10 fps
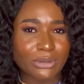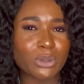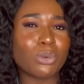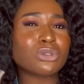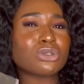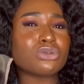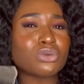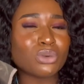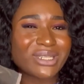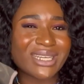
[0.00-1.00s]
You want to
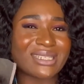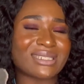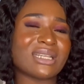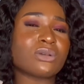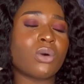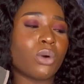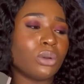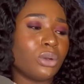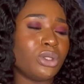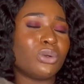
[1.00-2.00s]
know the exact
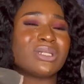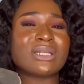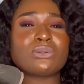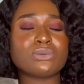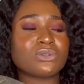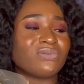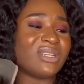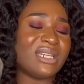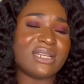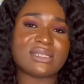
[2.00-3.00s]
color, the undertones of the
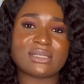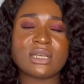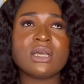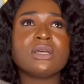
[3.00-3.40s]
lace,